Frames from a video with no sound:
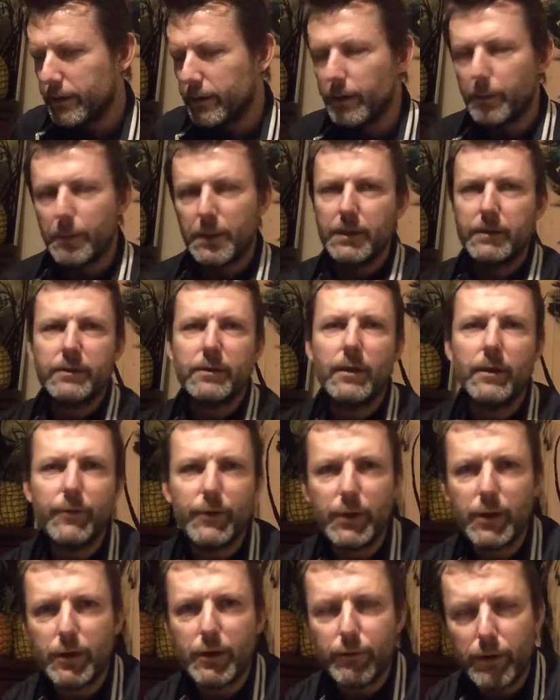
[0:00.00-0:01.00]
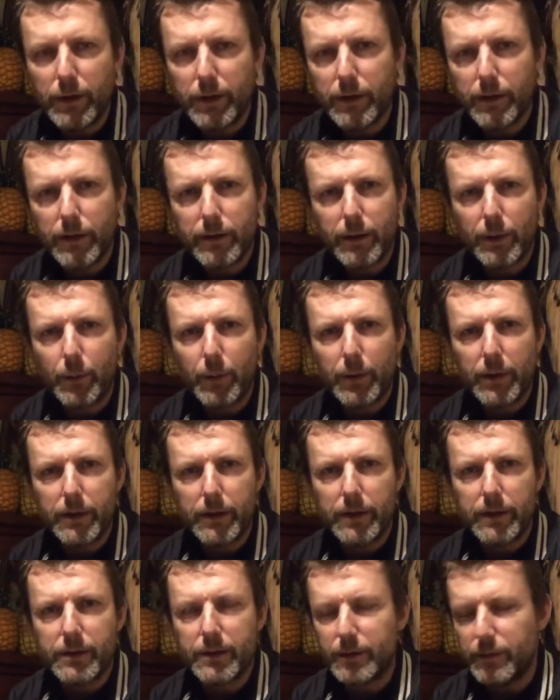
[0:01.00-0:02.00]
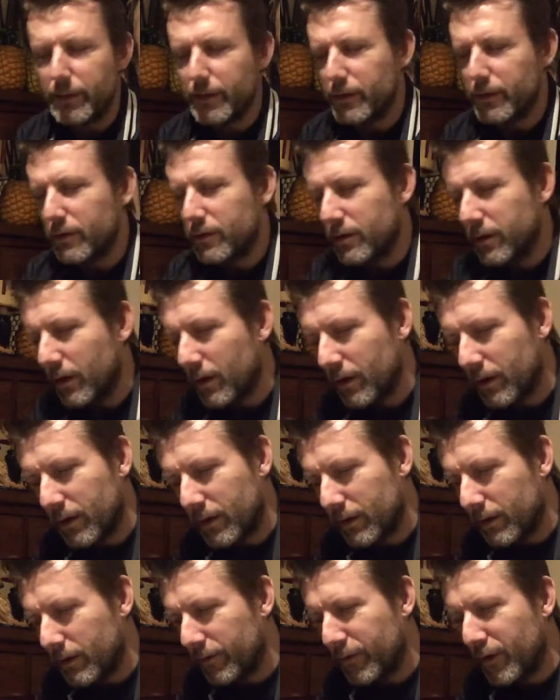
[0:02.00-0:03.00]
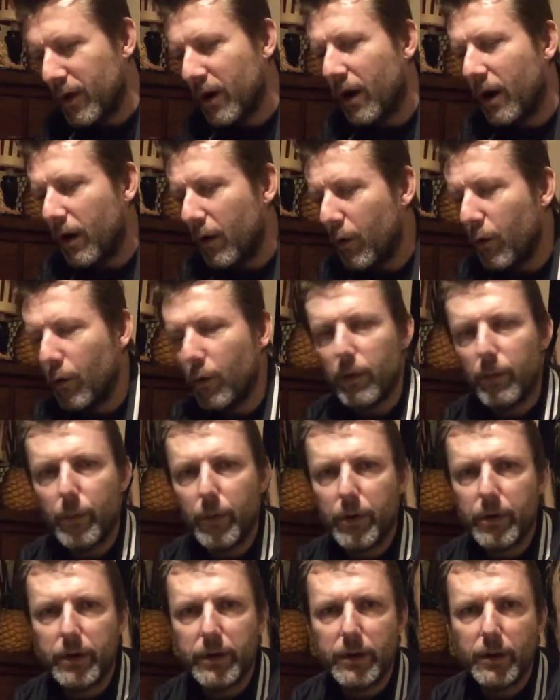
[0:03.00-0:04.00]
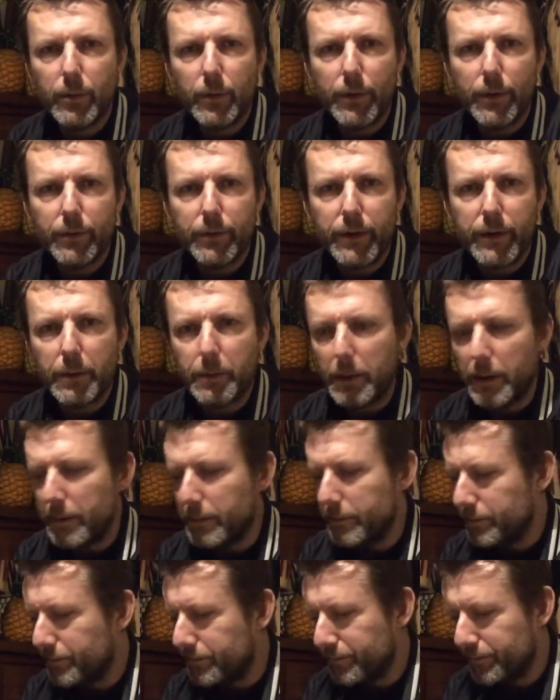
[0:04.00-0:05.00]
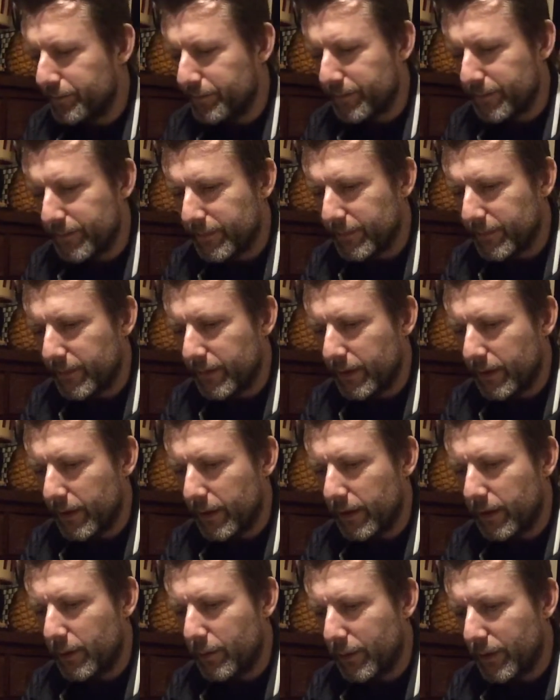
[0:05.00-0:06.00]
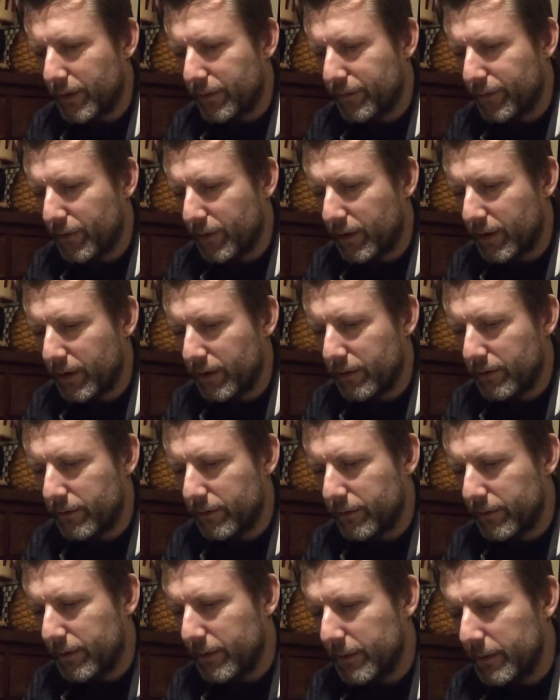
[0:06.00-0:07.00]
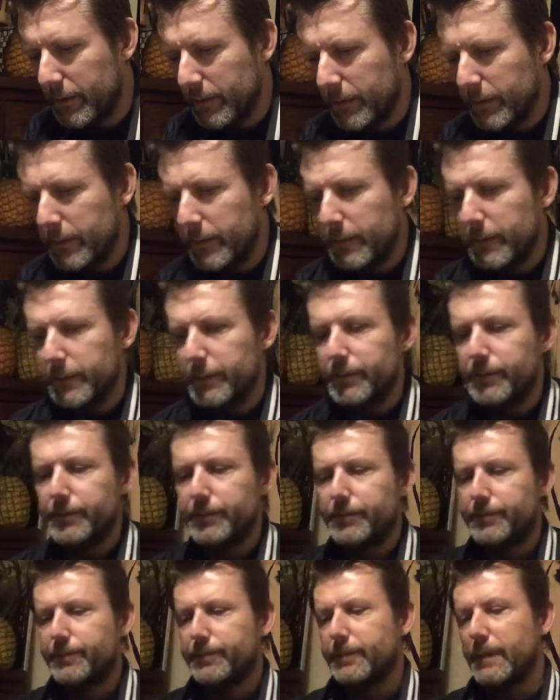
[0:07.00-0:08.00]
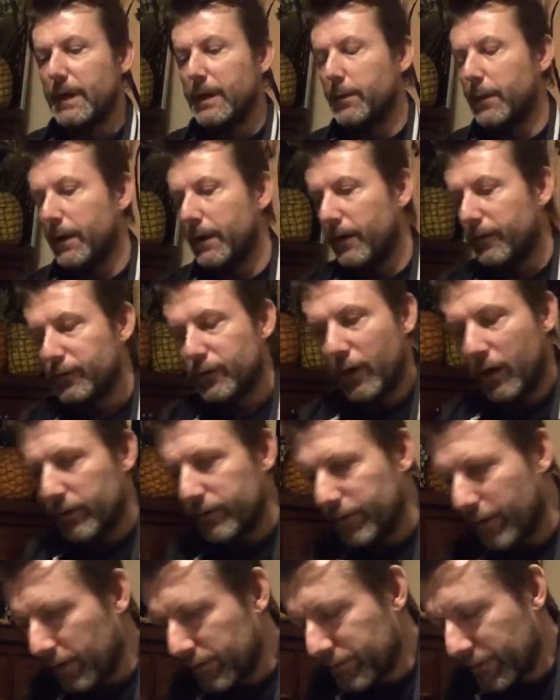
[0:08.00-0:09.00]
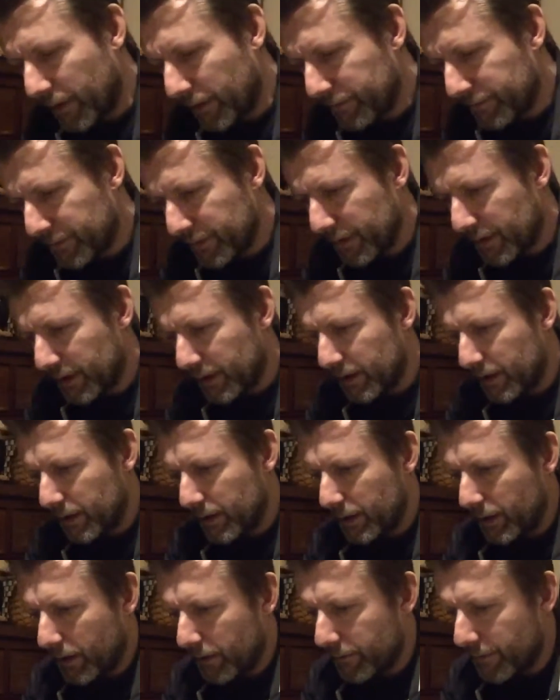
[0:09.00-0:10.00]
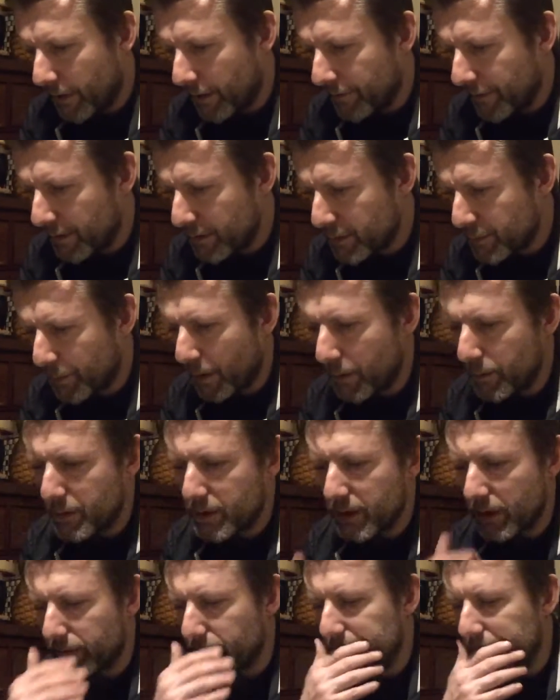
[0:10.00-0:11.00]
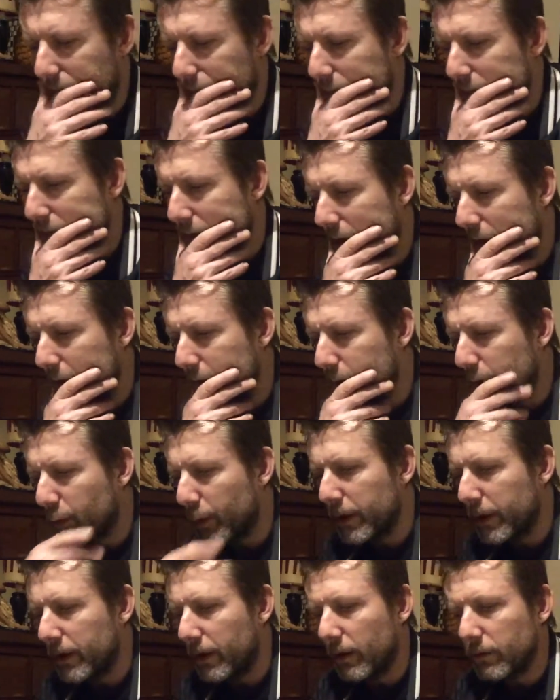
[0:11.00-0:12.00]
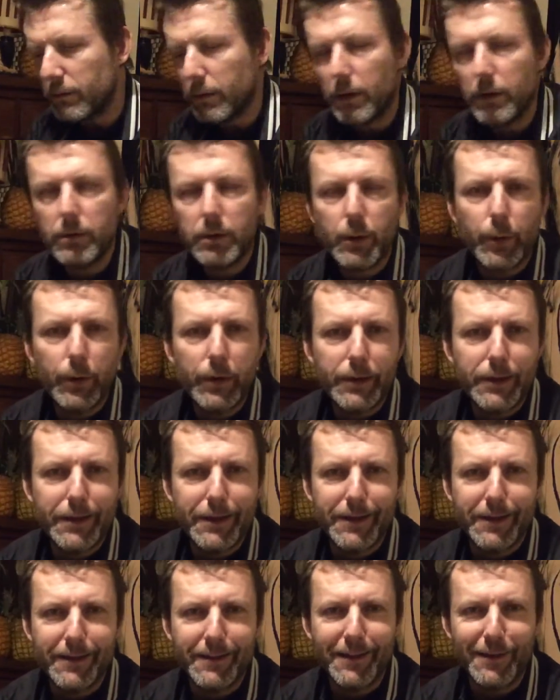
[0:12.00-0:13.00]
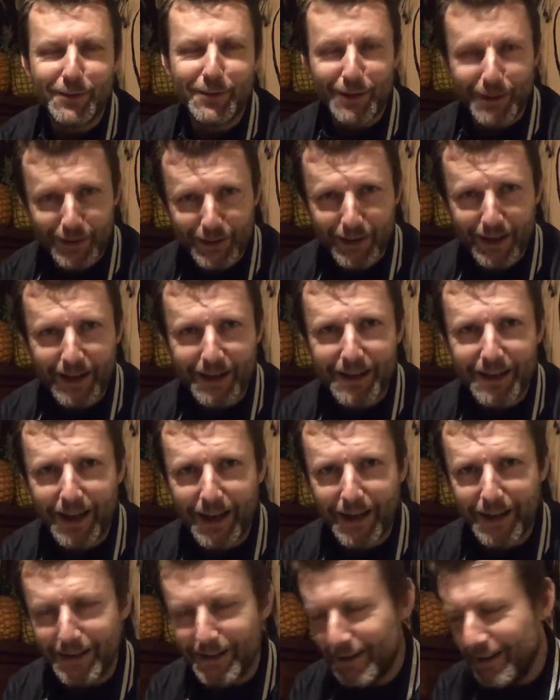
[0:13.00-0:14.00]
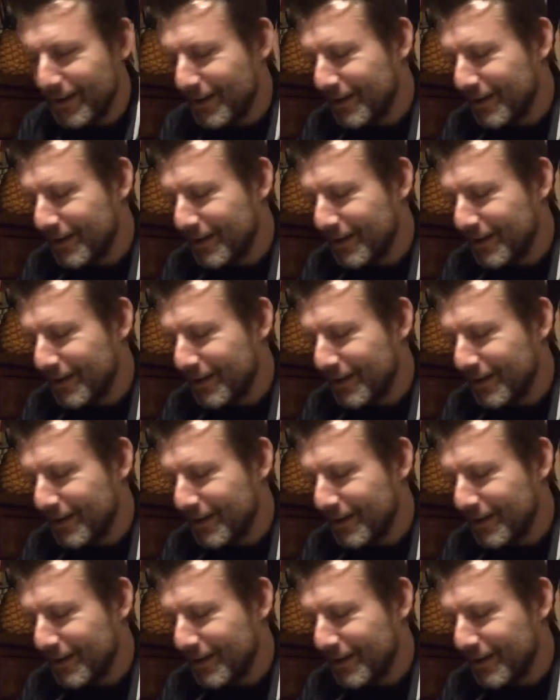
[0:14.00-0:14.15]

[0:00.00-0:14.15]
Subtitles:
I mean, it's not even the greedy, I don't know what it is. It's just like, you've got all the money in the world anyway. And you want to fucking... Anyway, I've outspoken myself on that one. Queen. I was going to say it again.